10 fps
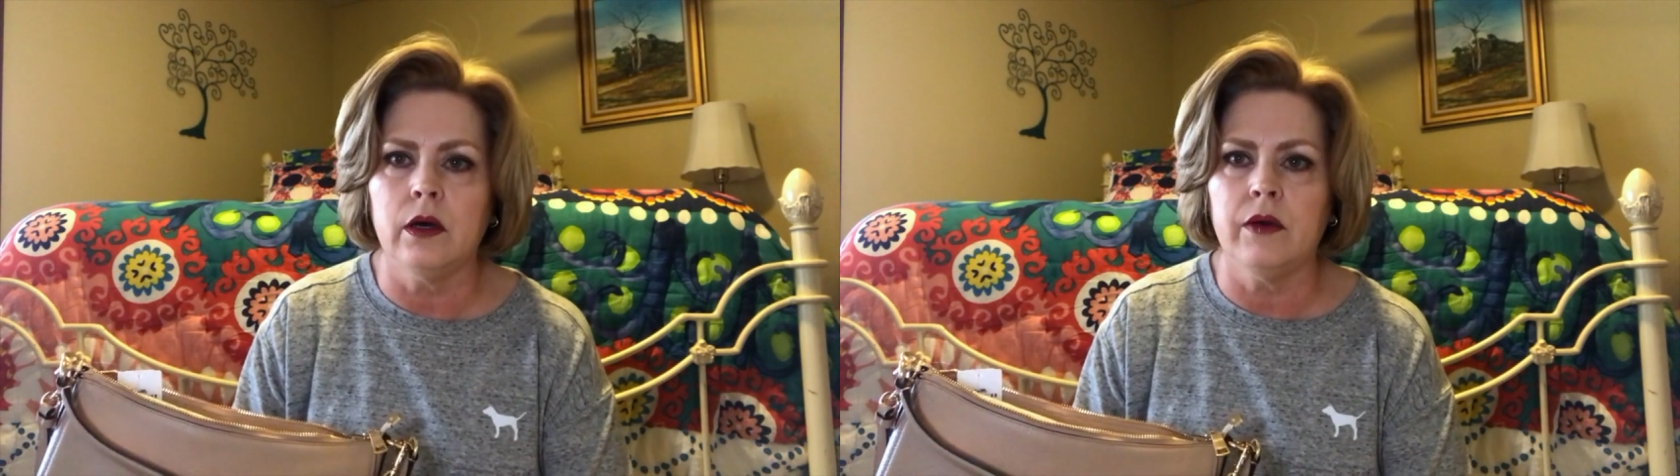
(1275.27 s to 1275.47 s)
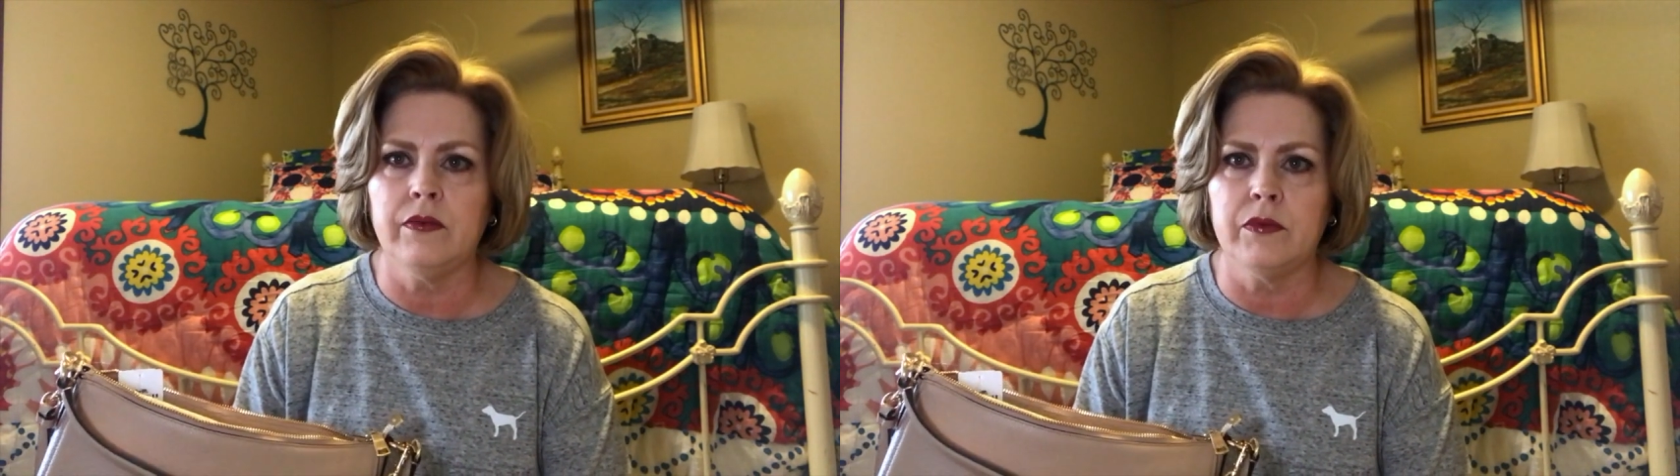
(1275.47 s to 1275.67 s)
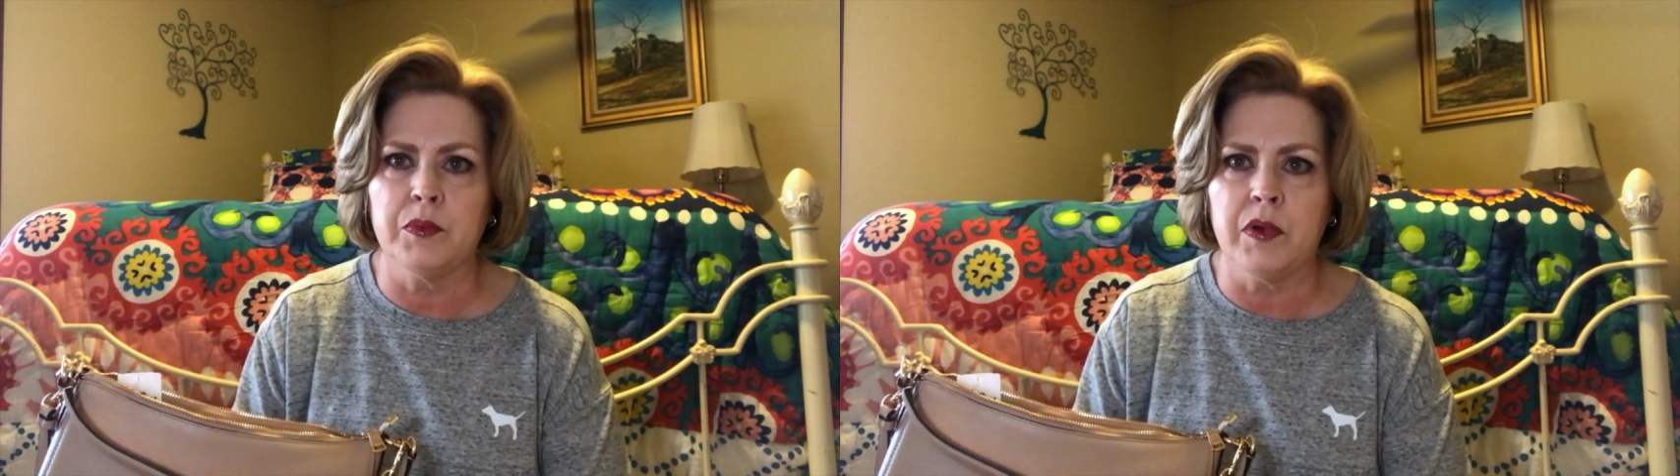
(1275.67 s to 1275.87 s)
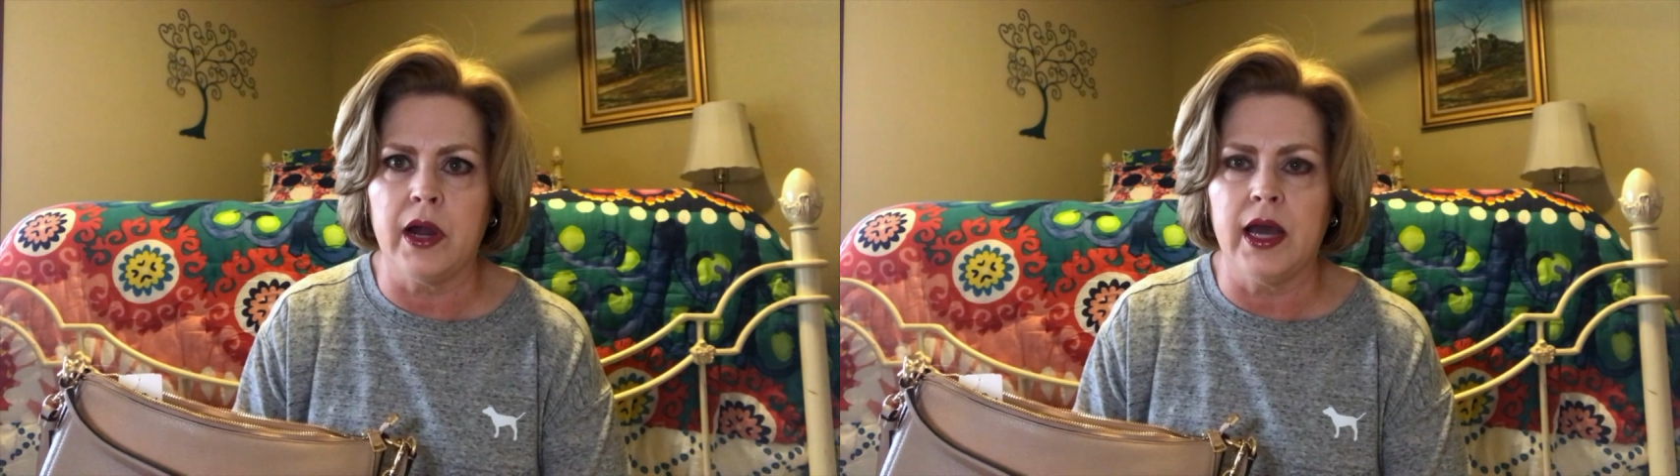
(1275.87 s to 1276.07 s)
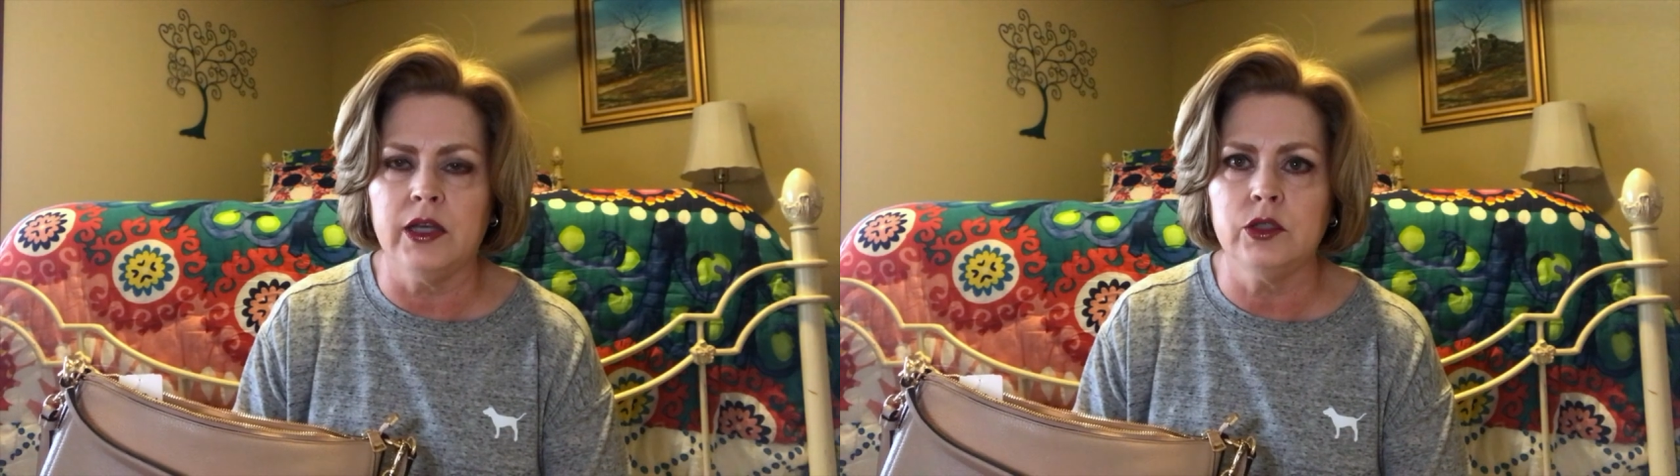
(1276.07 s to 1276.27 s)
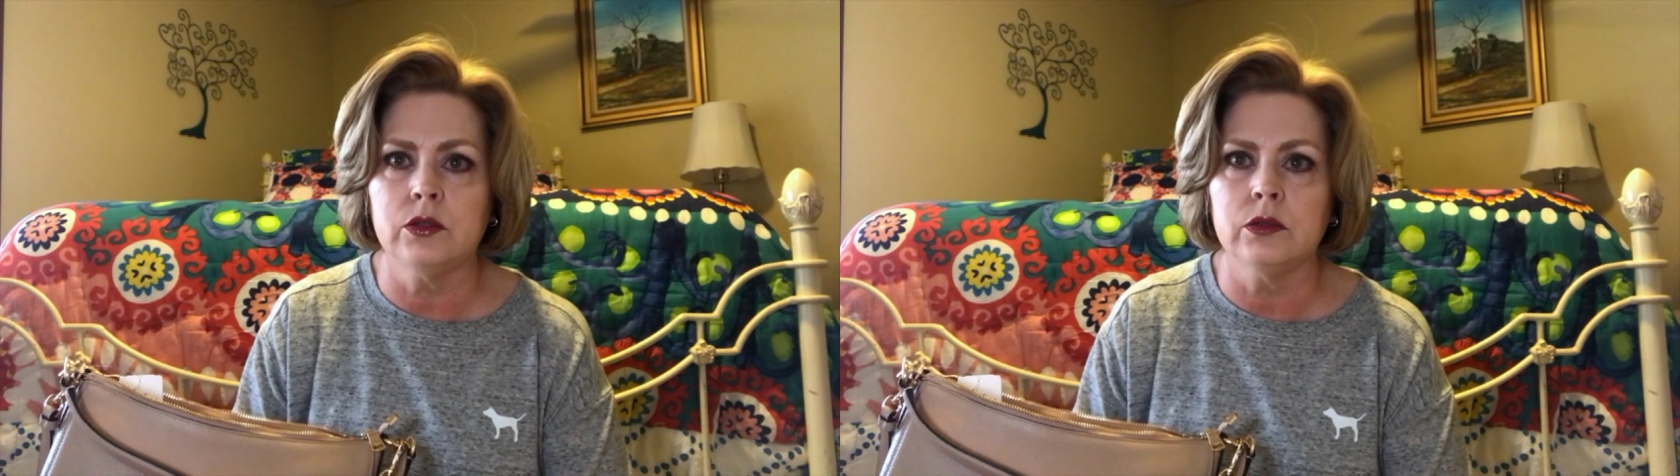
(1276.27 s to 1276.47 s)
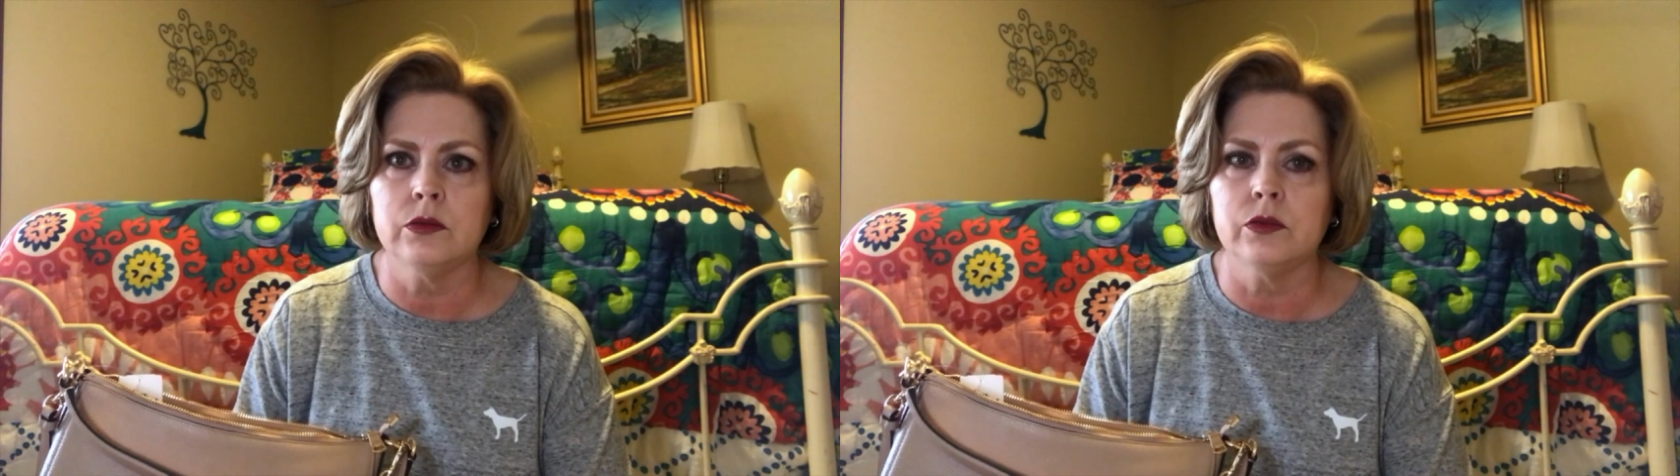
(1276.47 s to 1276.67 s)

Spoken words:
off of the price,